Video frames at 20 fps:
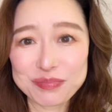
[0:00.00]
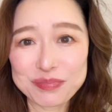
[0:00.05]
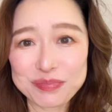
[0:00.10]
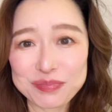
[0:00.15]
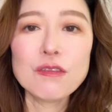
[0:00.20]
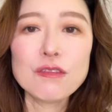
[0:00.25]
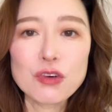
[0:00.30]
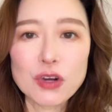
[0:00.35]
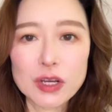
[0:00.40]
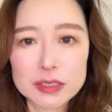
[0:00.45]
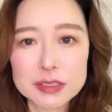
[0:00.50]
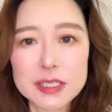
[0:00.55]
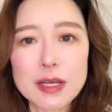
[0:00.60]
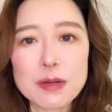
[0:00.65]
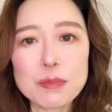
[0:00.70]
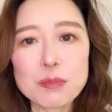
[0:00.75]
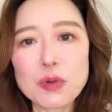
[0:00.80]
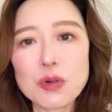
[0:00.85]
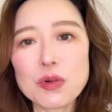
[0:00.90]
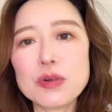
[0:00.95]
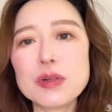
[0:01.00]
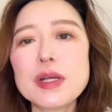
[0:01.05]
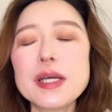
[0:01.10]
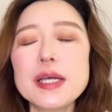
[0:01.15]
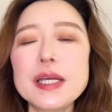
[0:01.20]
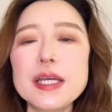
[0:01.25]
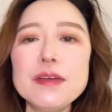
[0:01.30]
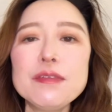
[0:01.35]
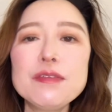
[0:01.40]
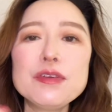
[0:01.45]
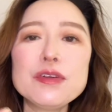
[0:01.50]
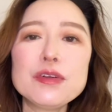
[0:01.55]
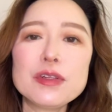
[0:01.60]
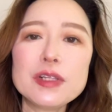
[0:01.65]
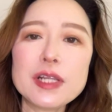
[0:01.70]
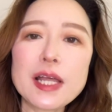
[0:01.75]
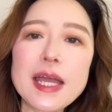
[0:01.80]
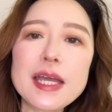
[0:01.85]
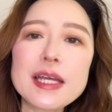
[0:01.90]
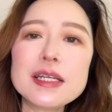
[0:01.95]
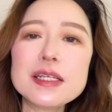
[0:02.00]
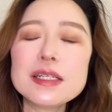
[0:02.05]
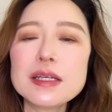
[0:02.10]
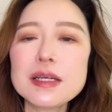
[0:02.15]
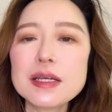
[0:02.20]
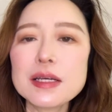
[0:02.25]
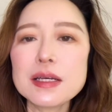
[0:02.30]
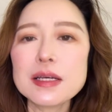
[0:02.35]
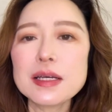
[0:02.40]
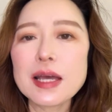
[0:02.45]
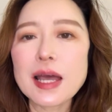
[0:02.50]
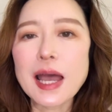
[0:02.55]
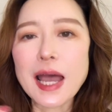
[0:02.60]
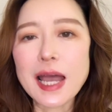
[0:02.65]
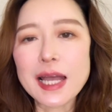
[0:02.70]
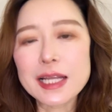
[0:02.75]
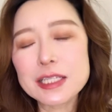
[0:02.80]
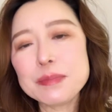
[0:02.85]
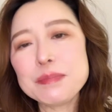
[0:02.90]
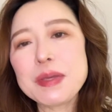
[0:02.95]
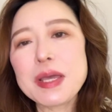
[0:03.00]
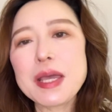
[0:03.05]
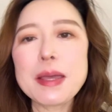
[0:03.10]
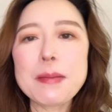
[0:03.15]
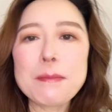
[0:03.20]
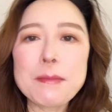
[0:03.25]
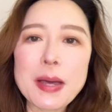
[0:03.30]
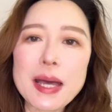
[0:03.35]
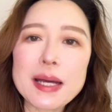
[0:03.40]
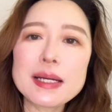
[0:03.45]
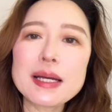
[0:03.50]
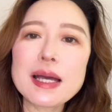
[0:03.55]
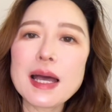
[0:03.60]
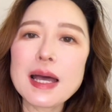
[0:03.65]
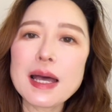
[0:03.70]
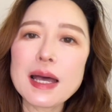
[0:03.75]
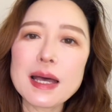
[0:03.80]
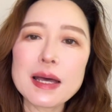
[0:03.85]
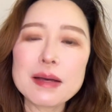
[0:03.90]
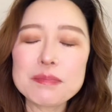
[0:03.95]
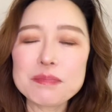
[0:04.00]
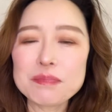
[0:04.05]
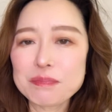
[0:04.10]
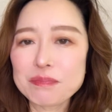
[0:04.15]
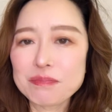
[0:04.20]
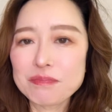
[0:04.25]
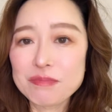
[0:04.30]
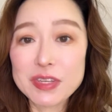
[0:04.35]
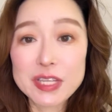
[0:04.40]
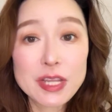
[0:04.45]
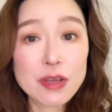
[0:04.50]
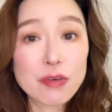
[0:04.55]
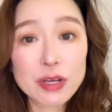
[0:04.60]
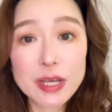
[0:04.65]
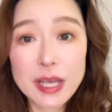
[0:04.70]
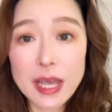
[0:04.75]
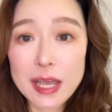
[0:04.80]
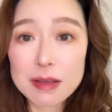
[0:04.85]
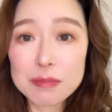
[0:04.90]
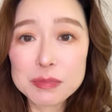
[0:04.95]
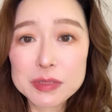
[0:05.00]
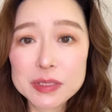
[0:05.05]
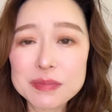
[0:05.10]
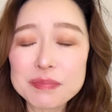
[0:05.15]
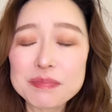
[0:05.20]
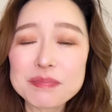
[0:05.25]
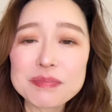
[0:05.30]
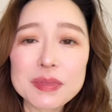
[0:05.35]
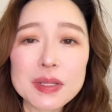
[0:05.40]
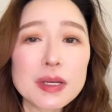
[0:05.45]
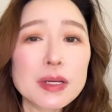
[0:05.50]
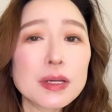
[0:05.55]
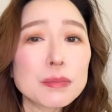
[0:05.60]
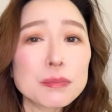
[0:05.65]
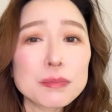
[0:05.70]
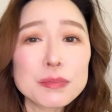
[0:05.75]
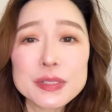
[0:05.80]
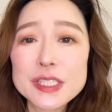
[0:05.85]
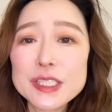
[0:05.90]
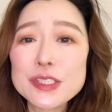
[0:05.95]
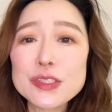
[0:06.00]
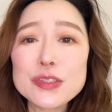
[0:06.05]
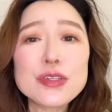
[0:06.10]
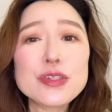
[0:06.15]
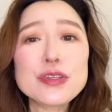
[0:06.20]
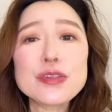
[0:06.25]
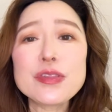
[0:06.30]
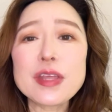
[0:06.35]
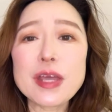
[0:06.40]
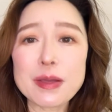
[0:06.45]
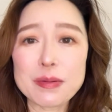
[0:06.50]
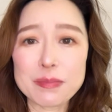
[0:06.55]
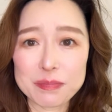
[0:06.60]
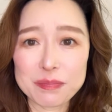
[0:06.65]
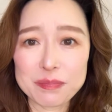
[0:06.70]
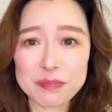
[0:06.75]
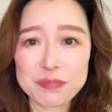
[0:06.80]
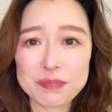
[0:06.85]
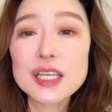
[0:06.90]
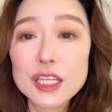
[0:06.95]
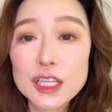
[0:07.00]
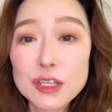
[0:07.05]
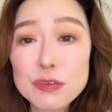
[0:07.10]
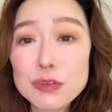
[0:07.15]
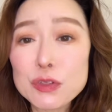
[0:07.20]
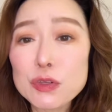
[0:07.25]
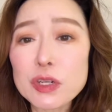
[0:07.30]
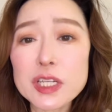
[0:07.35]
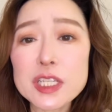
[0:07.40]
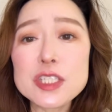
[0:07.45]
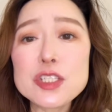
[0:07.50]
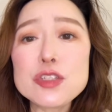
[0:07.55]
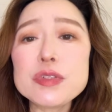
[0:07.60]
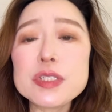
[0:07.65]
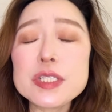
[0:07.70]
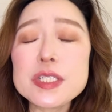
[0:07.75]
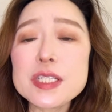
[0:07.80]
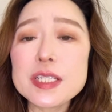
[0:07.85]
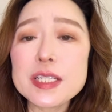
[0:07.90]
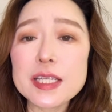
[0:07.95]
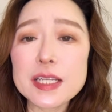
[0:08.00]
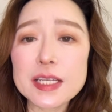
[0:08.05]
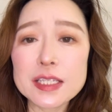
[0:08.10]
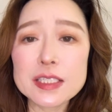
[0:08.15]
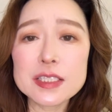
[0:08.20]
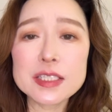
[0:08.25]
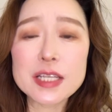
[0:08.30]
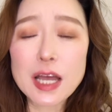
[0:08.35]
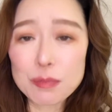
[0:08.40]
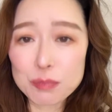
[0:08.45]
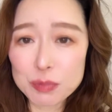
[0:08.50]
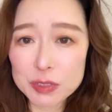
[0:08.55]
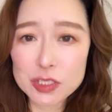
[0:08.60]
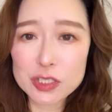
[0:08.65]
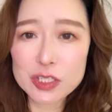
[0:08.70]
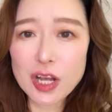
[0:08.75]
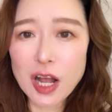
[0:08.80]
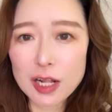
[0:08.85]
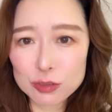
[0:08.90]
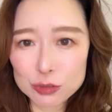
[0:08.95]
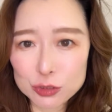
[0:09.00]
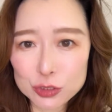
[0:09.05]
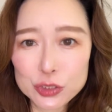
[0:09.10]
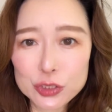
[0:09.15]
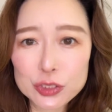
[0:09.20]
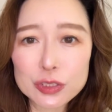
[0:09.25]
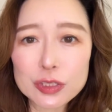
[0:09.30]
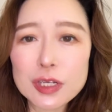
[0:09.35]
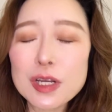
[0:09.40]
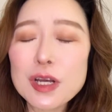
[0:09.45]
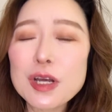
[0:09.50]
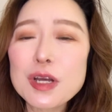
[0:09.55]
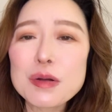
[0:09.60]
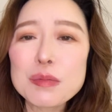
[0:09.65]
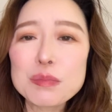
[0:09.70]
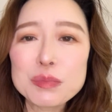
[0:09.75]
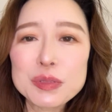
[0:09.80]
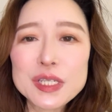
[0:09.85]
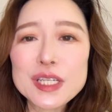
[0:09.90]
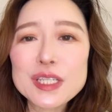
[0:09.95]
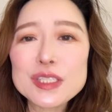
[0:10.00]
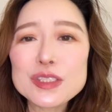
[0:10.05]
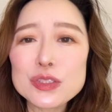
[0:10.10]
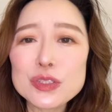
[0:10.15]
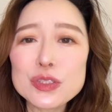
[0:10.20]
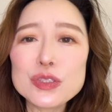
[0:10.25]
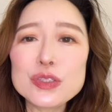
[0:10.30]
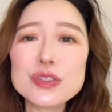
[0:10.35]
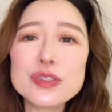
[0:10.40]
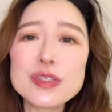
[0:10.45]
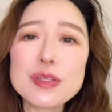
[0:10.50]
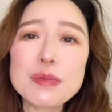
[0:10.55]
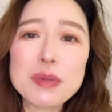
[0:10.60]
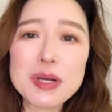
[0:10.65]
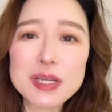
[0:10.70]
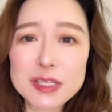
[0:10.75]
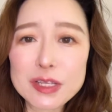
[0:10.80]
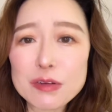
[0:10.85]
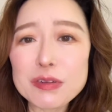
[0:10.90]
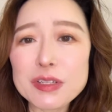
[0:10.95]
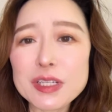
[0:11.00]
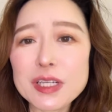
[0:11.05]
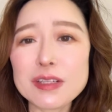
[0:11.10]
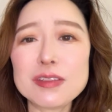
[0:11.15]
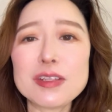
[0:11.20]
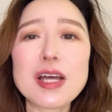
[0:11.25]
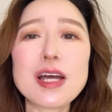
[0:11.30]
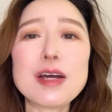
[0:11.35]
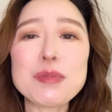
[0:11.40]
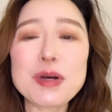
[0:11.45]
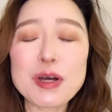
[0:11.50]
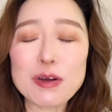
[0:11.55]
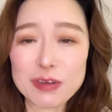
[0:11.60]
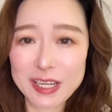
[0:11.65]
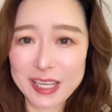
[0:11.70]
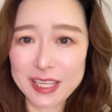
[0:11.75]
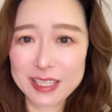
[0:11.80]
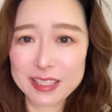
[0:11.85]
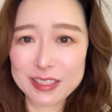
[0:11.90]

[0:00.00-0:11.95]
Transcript: For example, if you like anime, manga, video games, please use them. If you're interested in Japanese culture, please use the material about it.